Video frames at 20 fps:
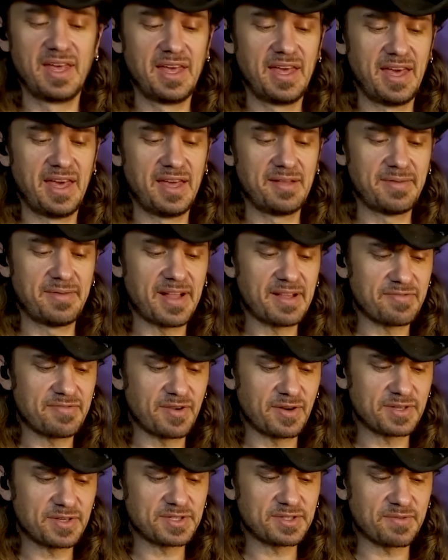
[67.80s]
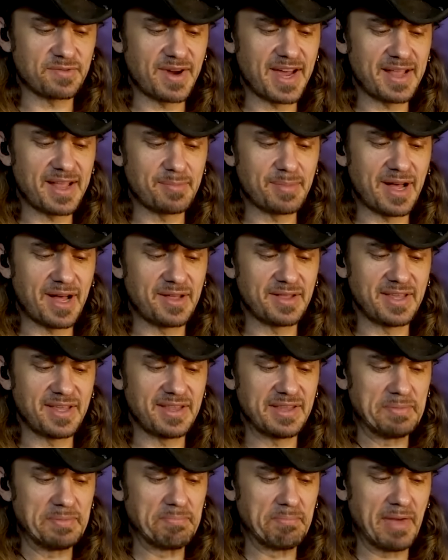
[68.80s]
And when I first read about
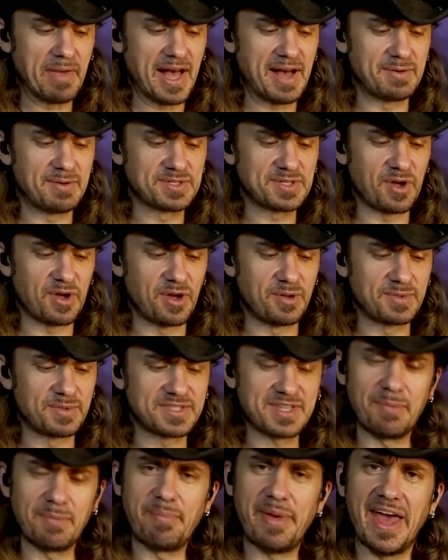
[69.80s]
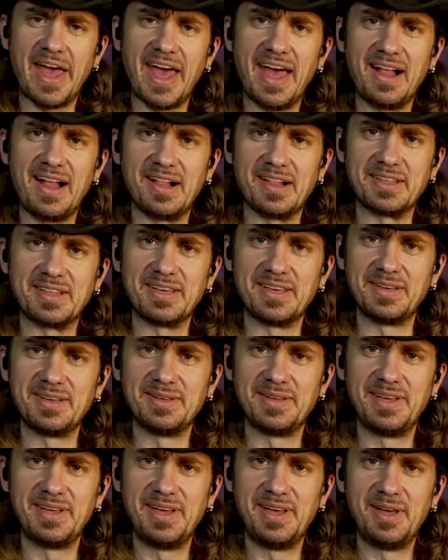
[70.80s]
it, I was almost appalled
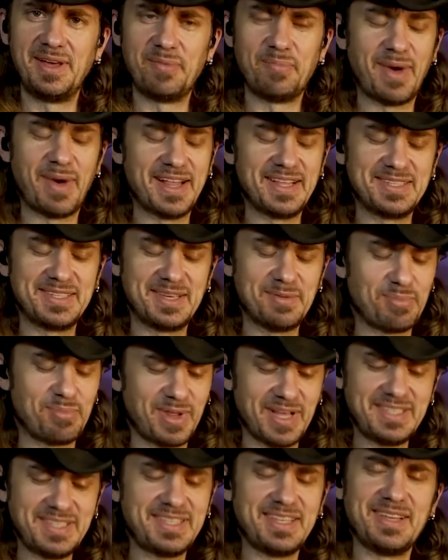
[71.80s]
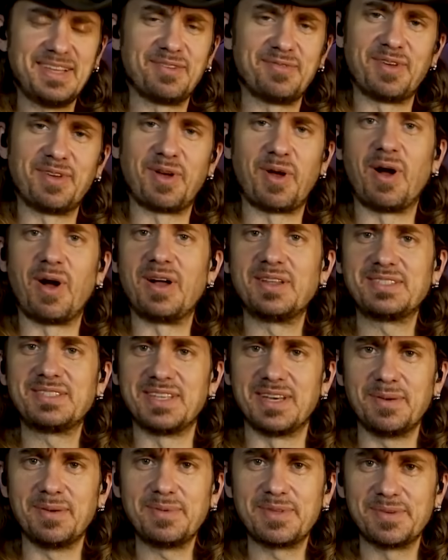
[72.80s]
by the simplicity of the
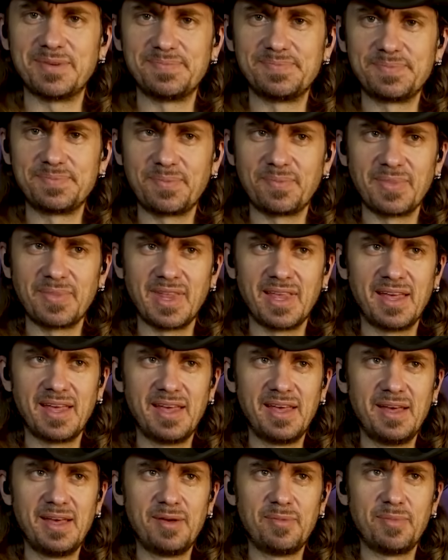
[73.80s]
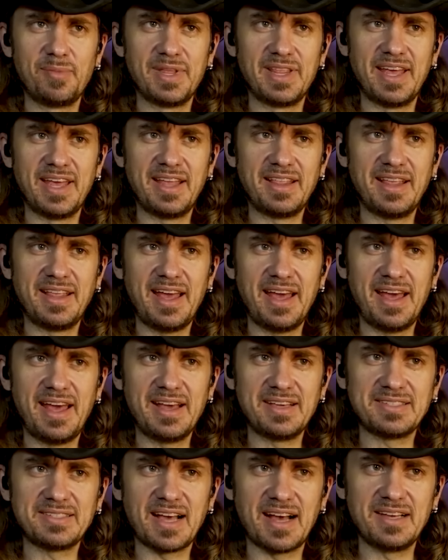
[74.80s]
concept. But then
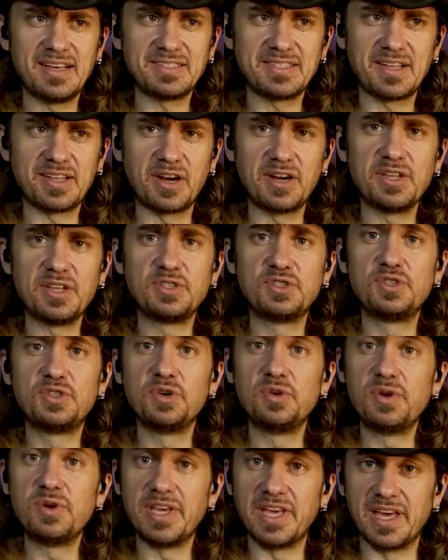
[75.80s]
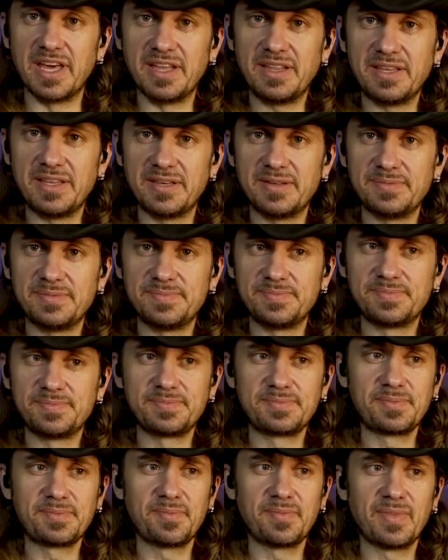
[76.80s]
as I started doing it,
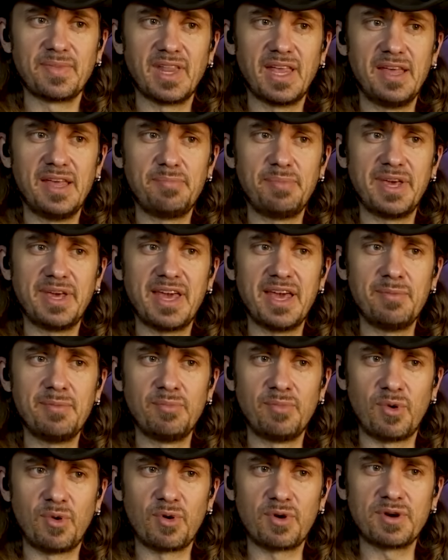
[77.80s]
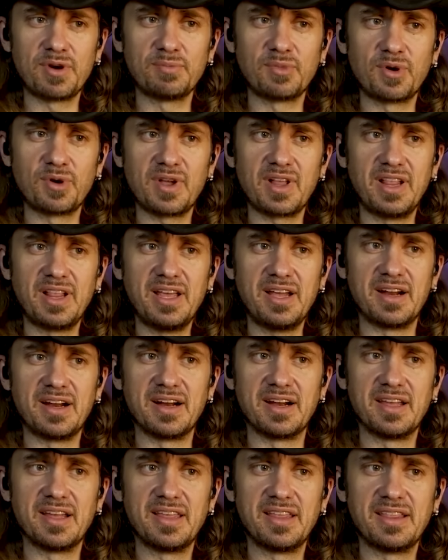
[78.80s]
it became more and more
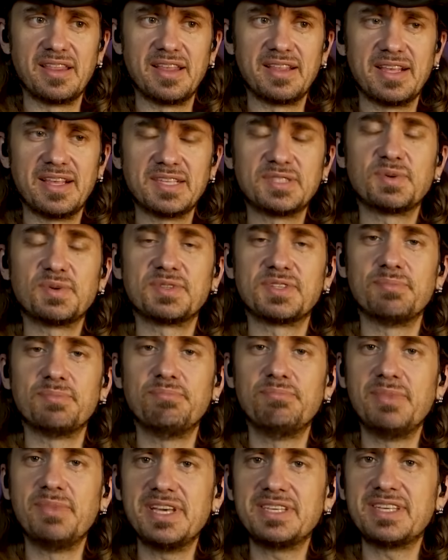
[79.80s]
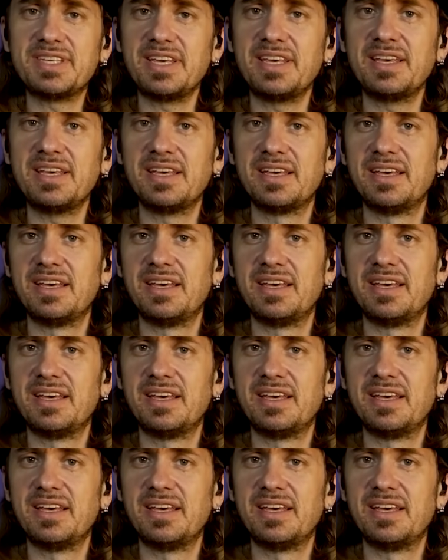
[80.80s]
clear that this was a missing